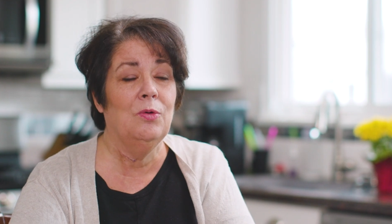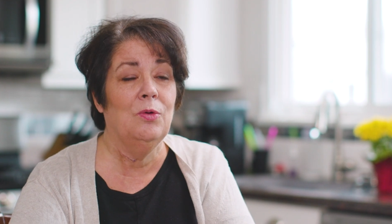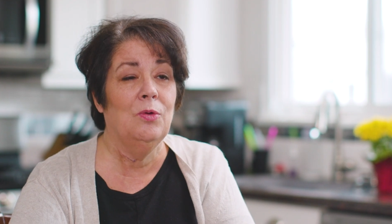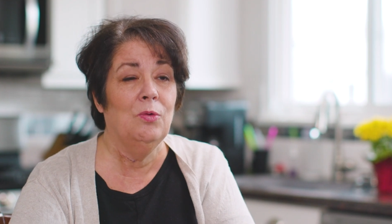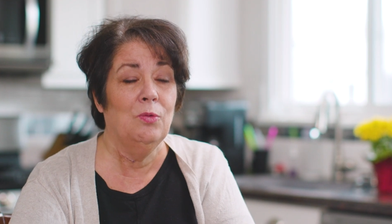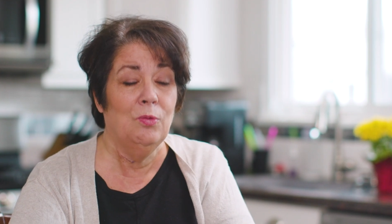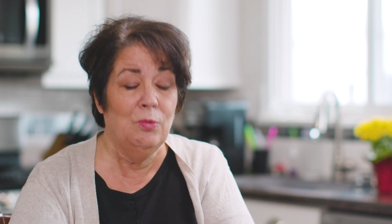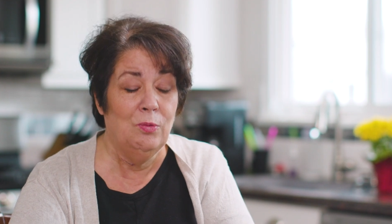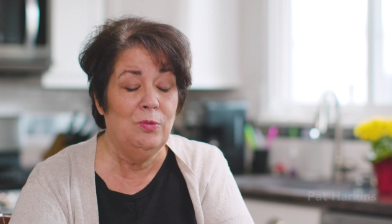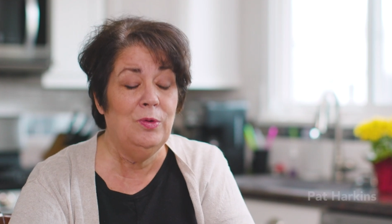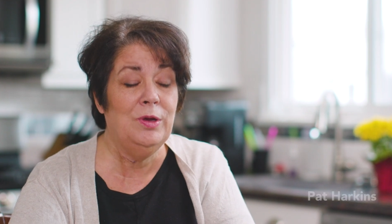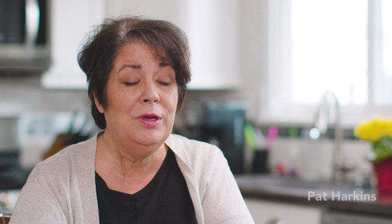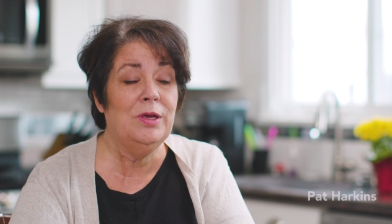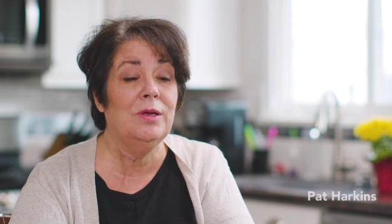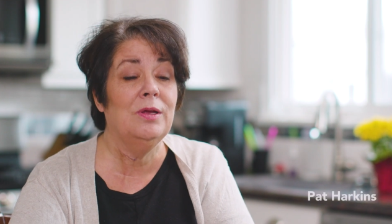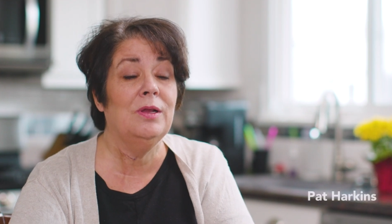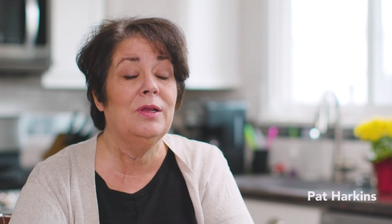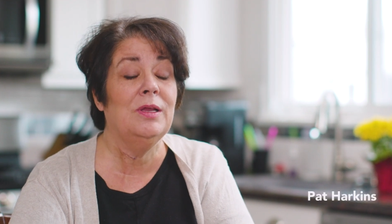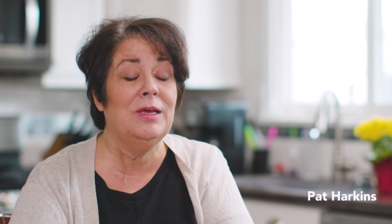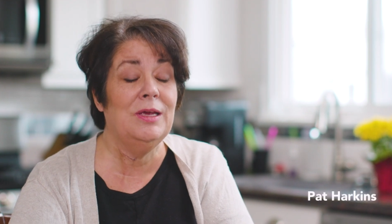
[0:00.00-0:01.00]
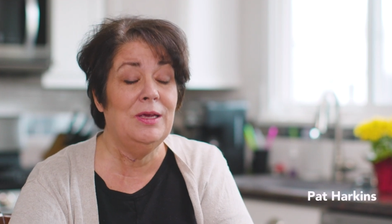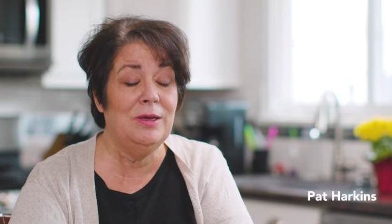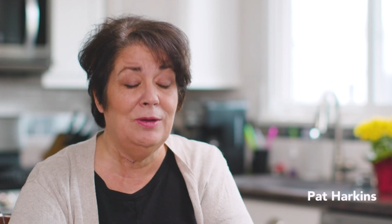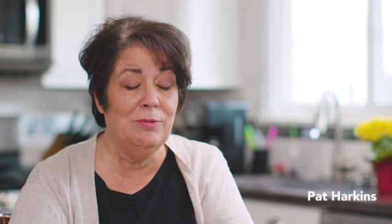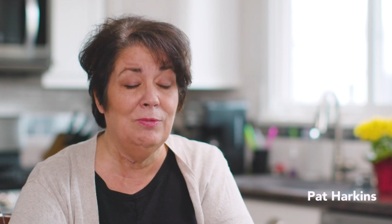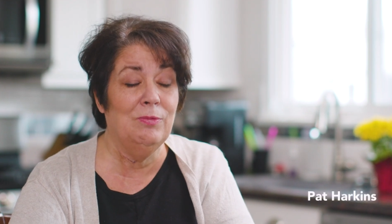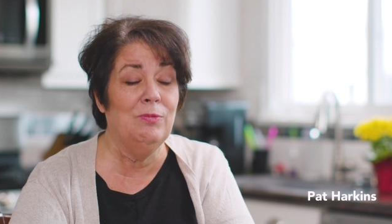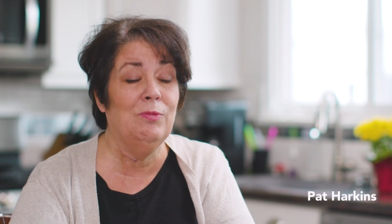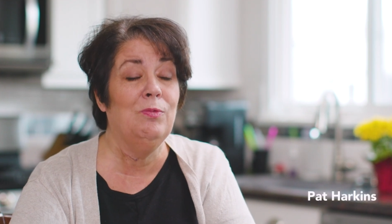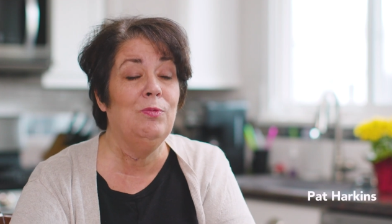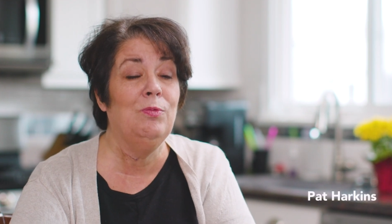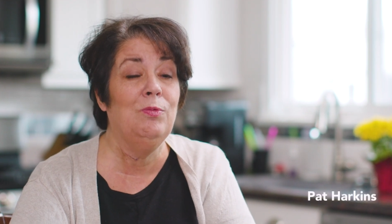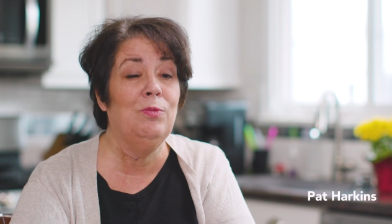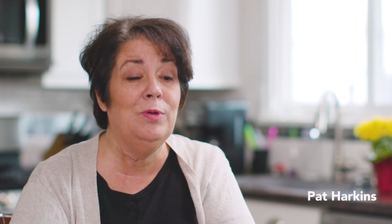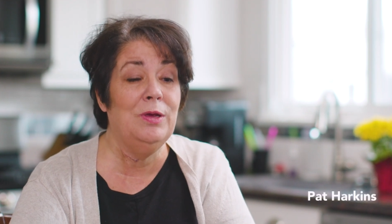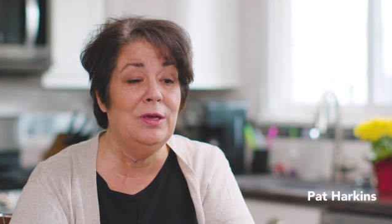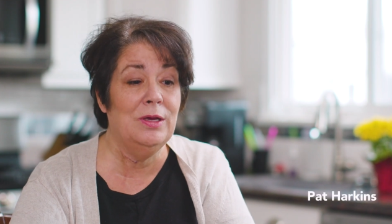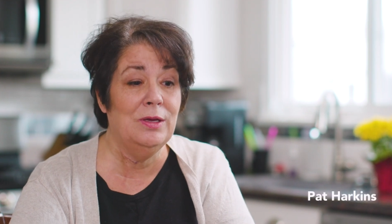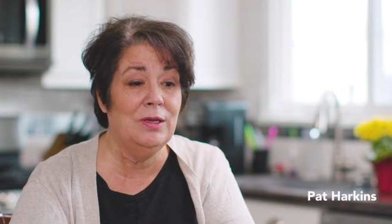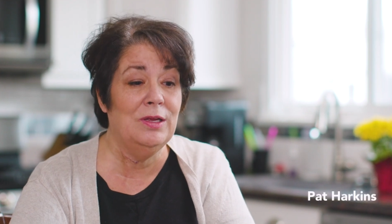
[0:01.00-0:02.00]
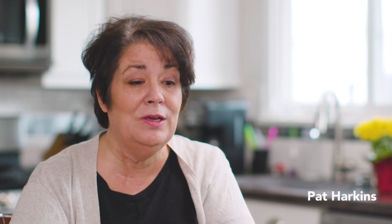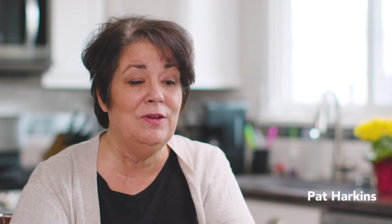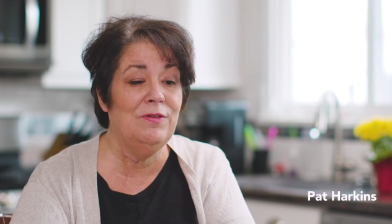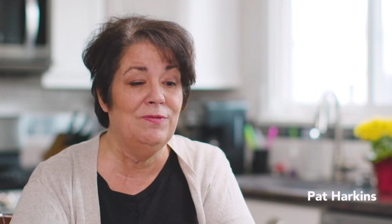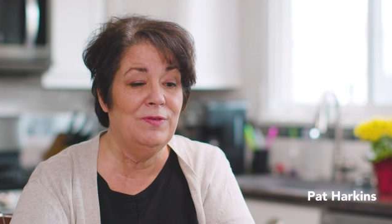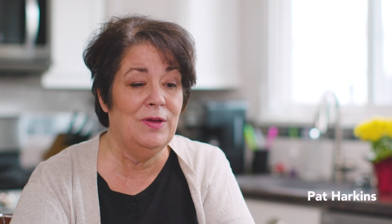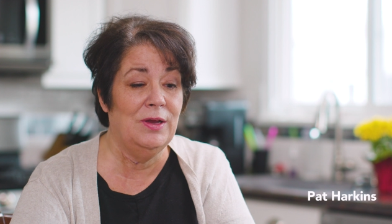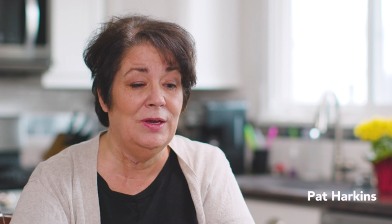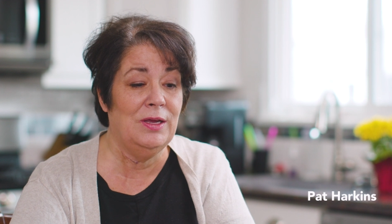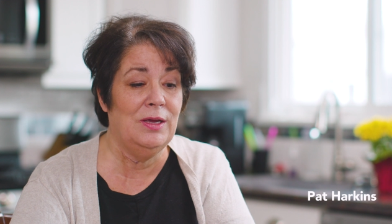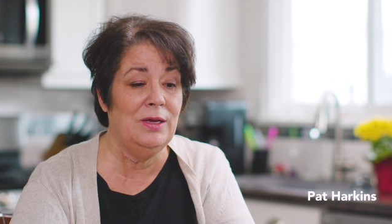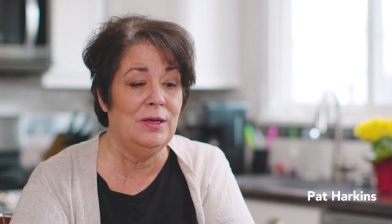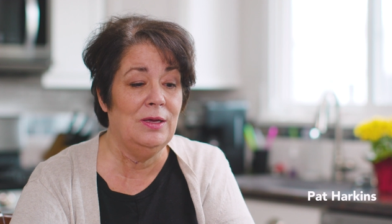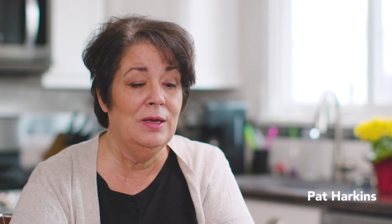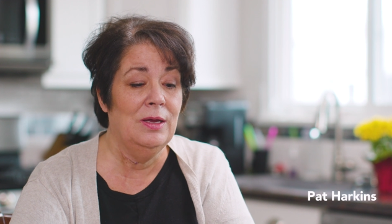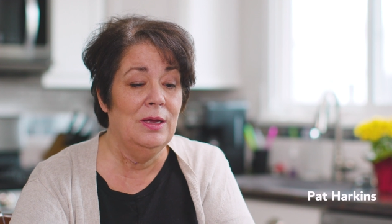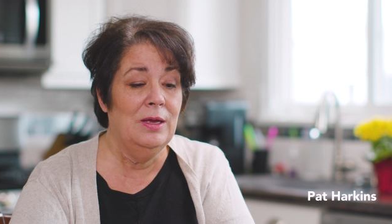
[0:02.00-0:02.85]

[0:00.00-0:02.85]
really, really funny.